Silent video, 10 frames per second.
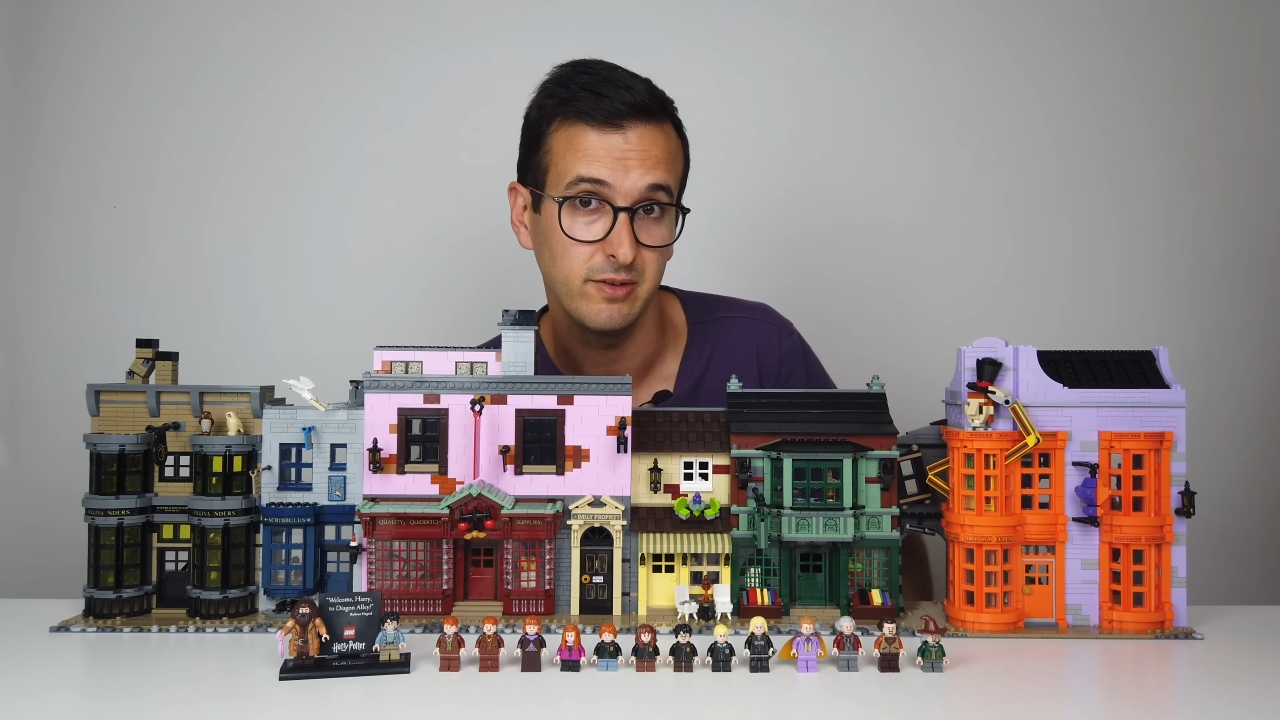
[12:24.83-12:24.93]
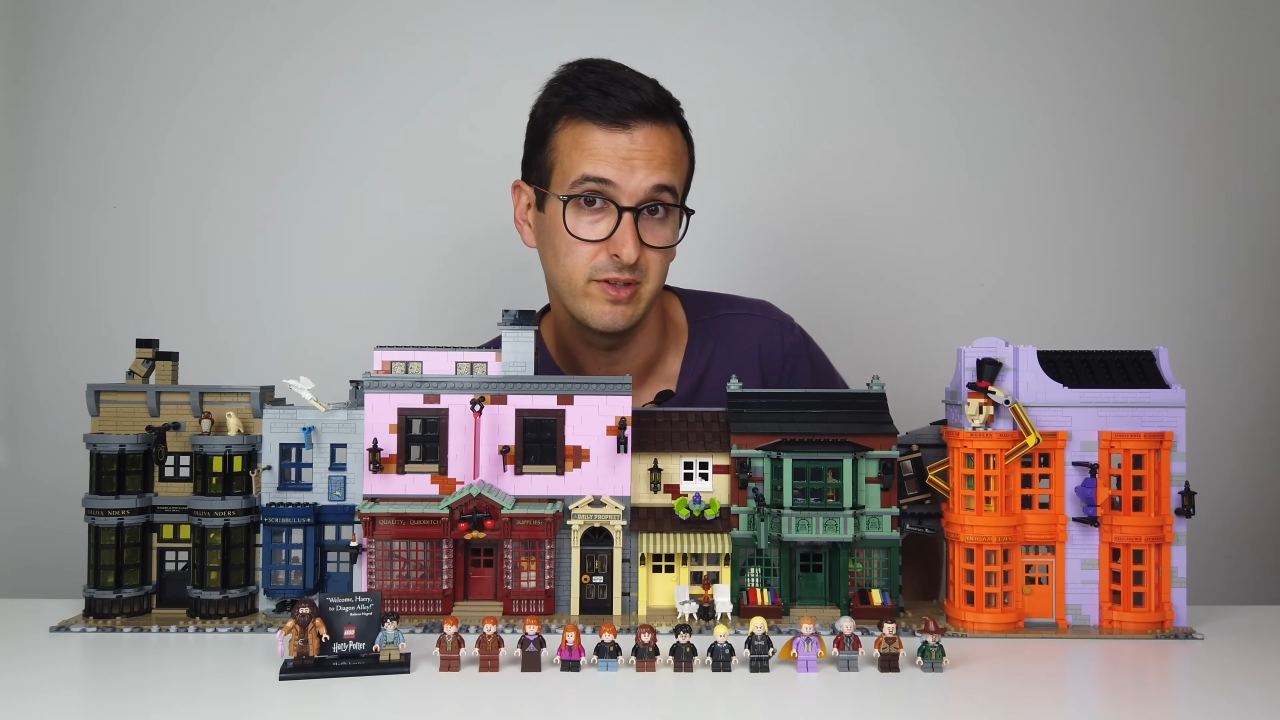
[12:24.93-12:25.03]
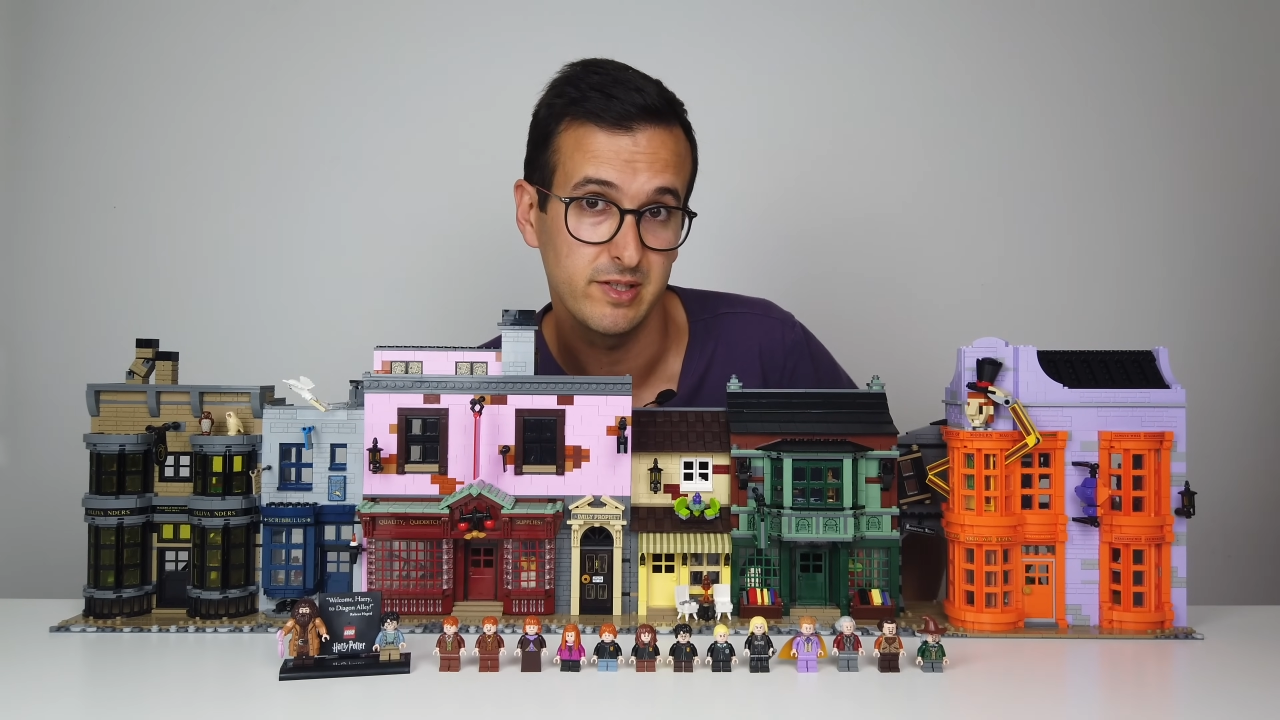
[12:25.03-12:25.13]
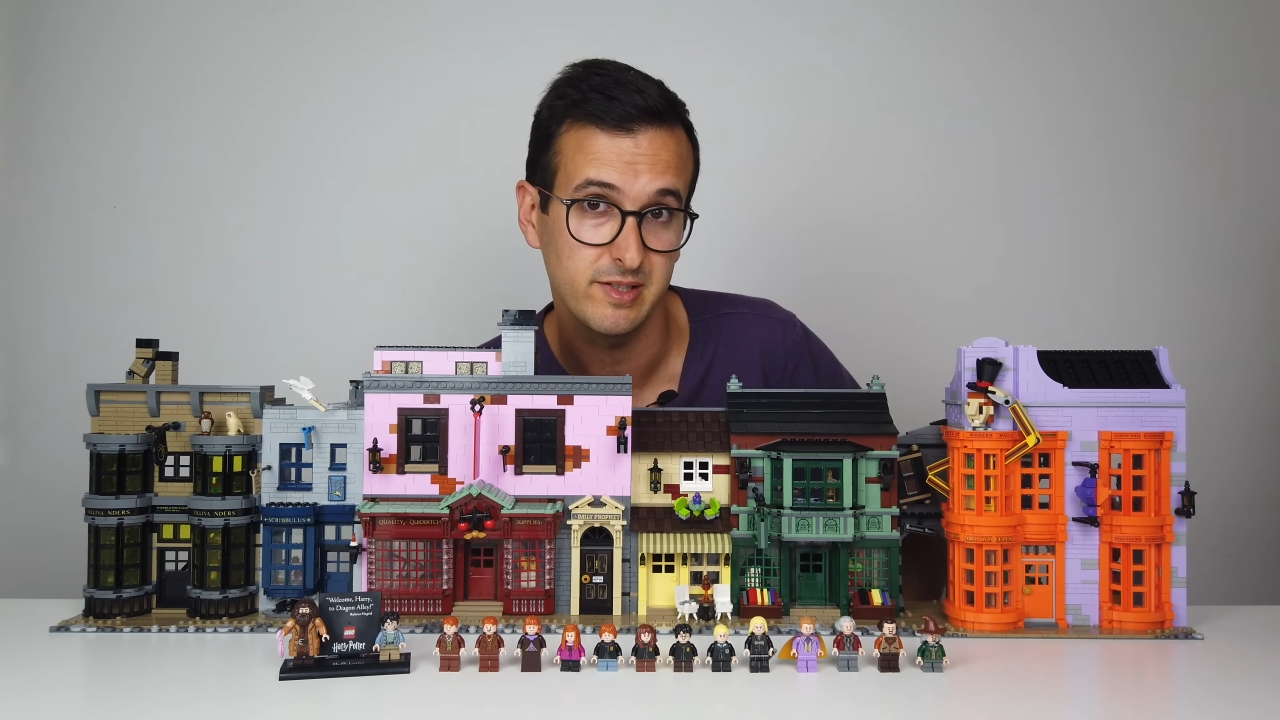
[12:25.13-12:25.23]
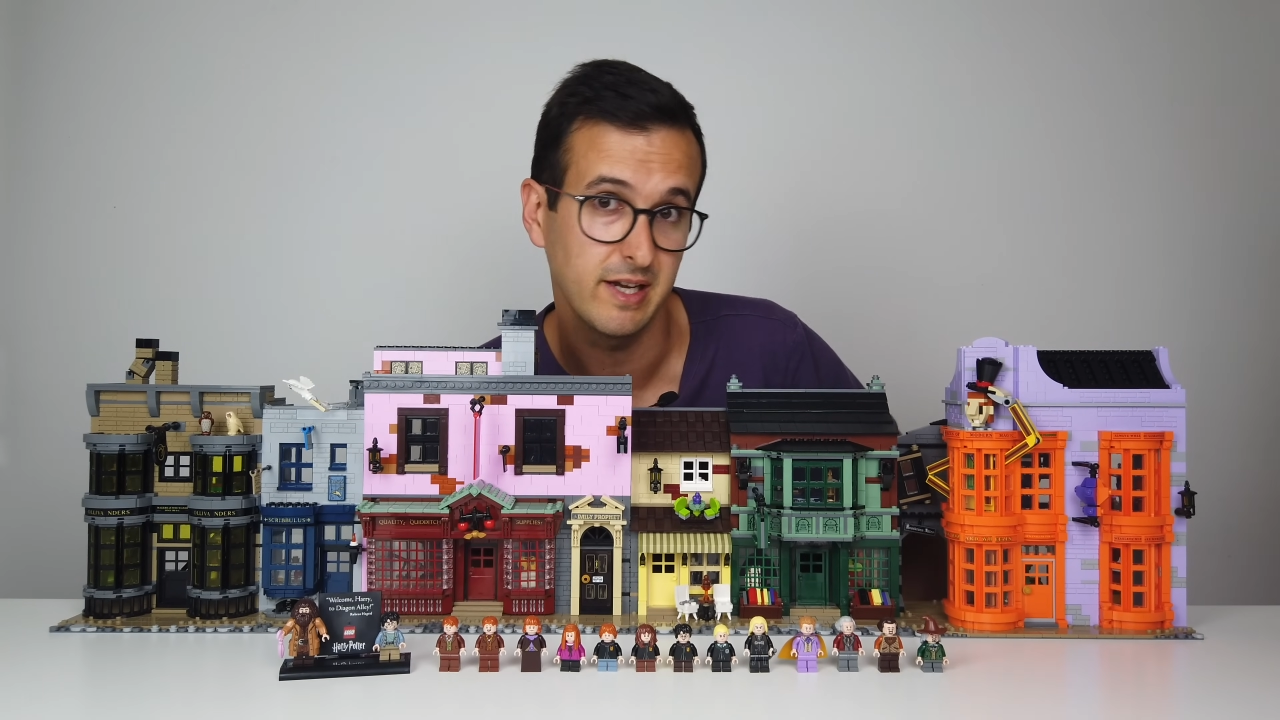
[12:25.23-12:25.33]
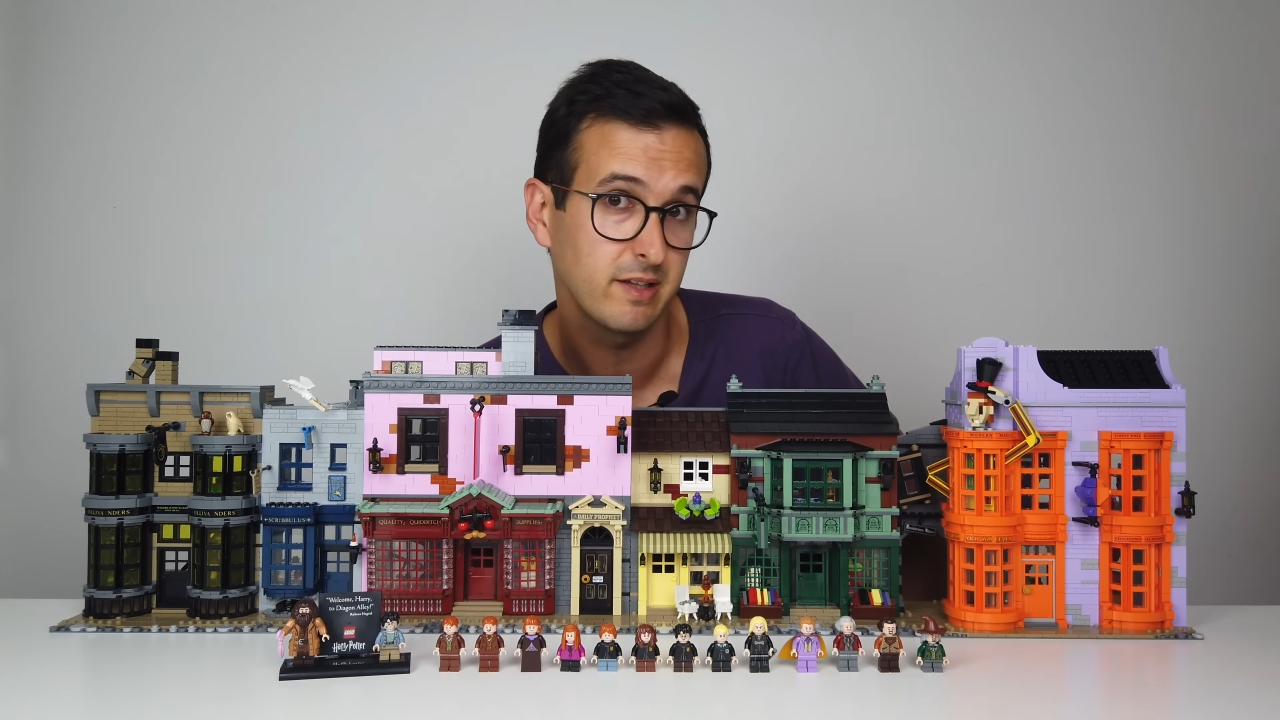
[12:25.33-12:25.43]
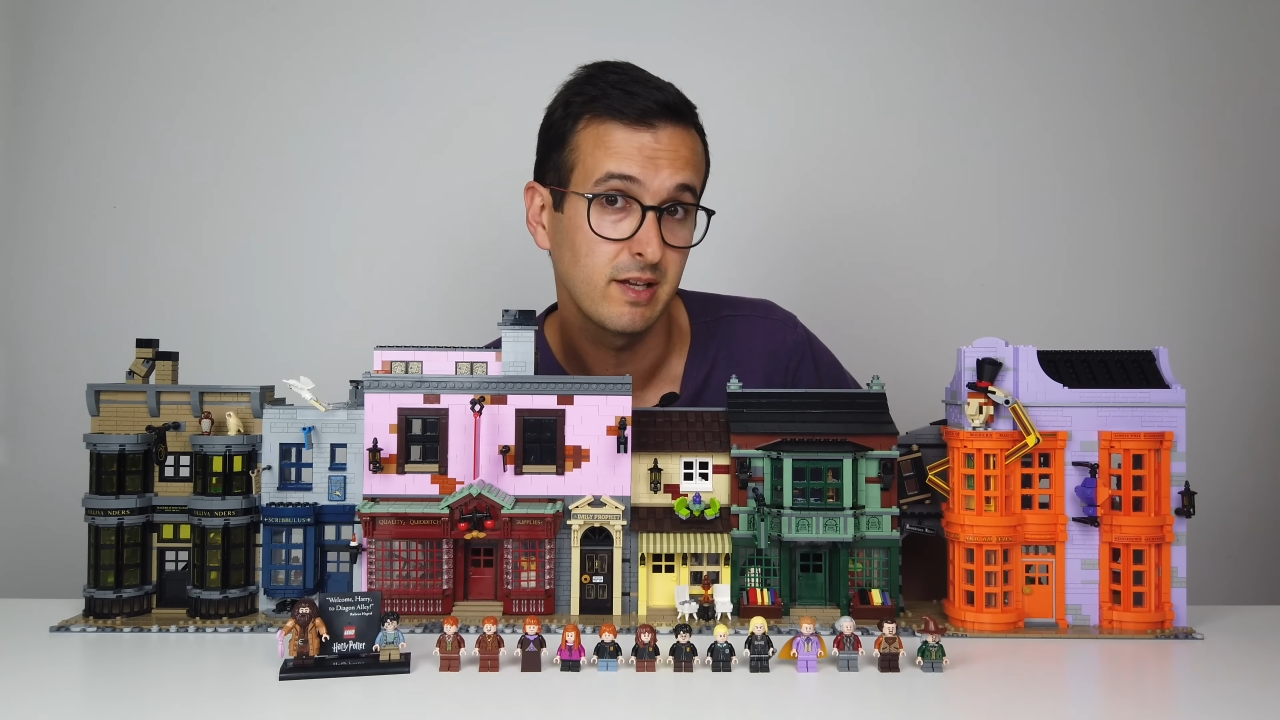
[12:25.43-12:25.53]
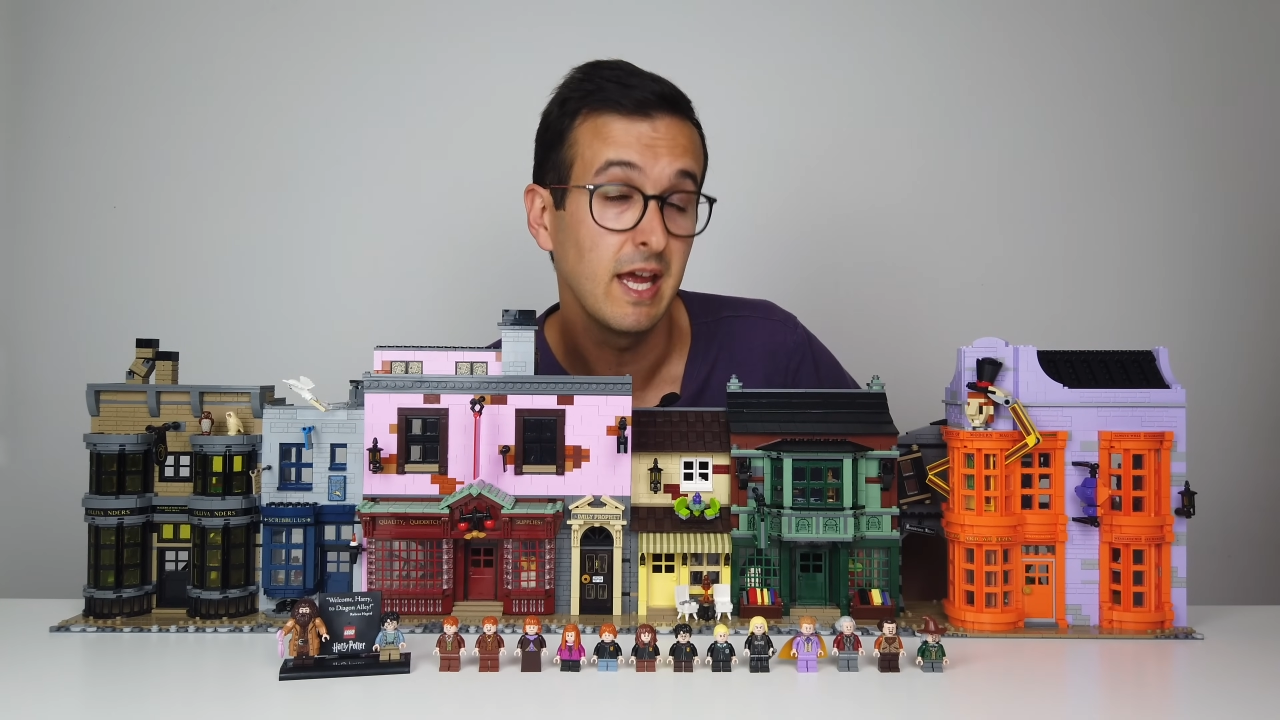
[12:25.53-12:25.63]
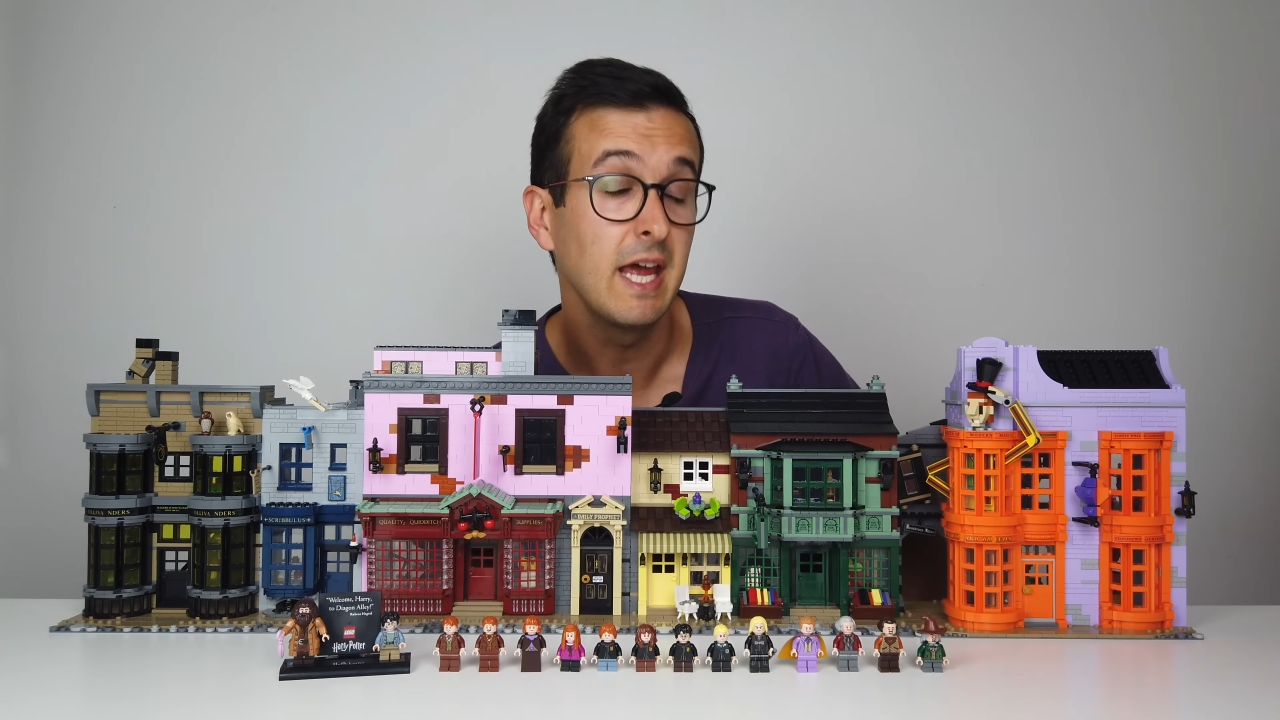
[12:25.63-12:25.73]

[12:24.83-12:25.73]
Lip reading: of the set.